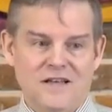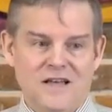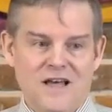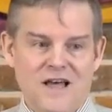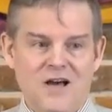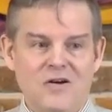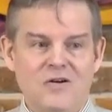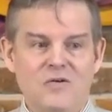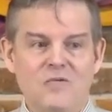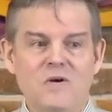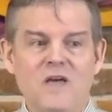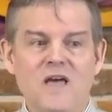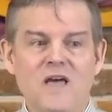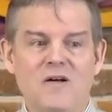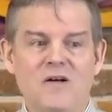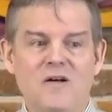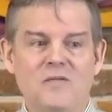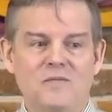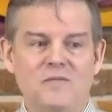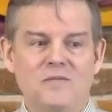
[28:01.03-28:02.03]
How can we
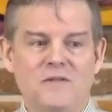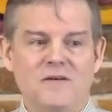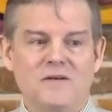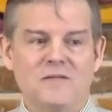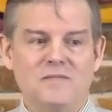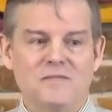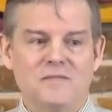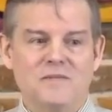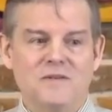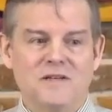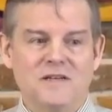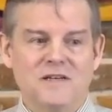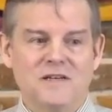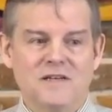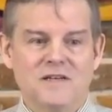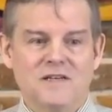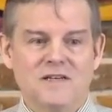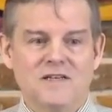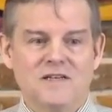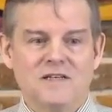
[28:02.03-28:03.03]
help them
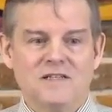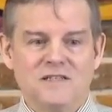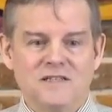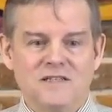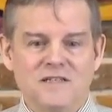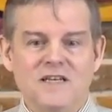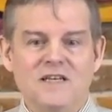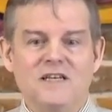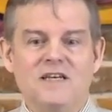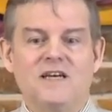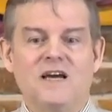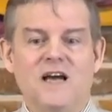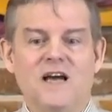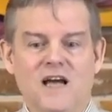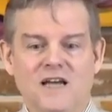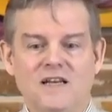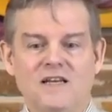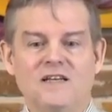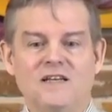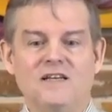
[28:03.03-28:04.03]
see
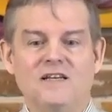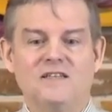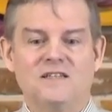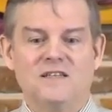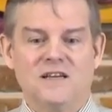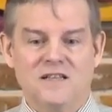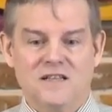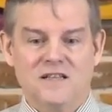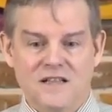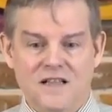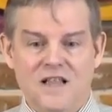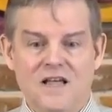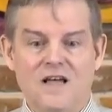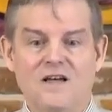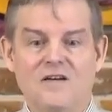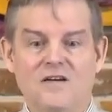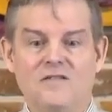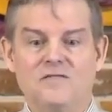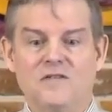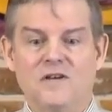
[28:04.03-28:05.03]
kindness and
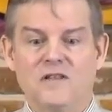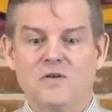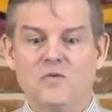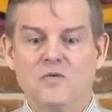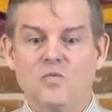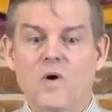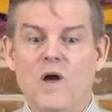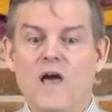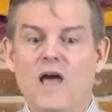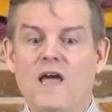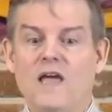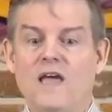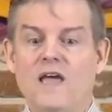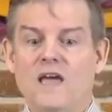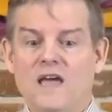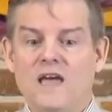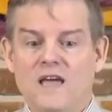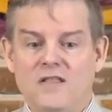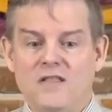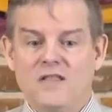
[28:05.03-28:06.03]
love and the way
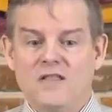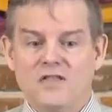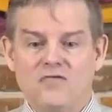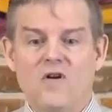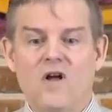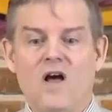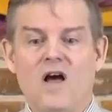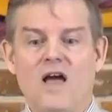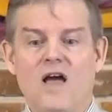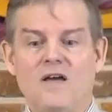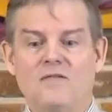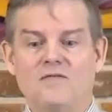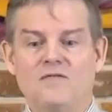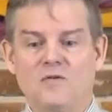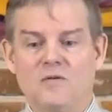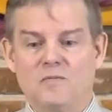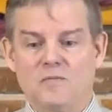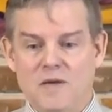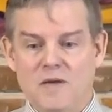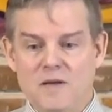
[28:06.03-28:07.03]
it thrives
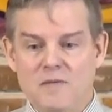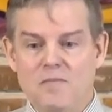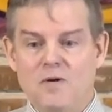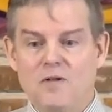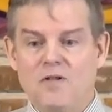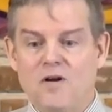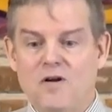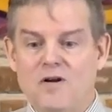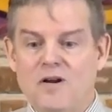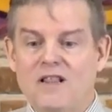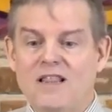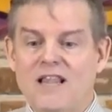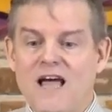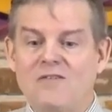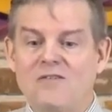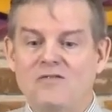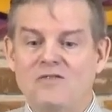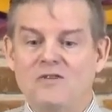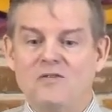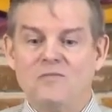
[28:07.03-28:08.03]
when people are
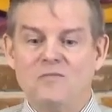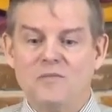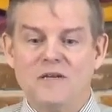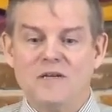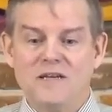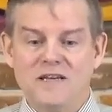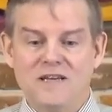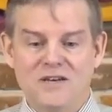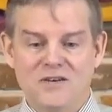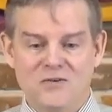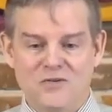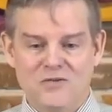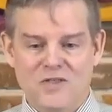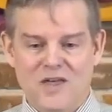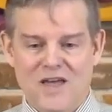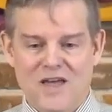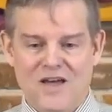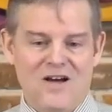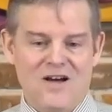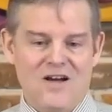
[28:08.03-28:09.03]
allowed to be who
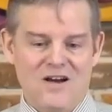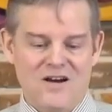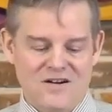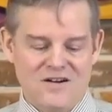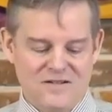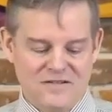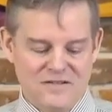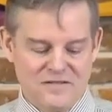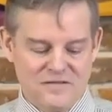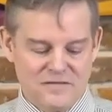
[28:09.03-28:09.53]
they are?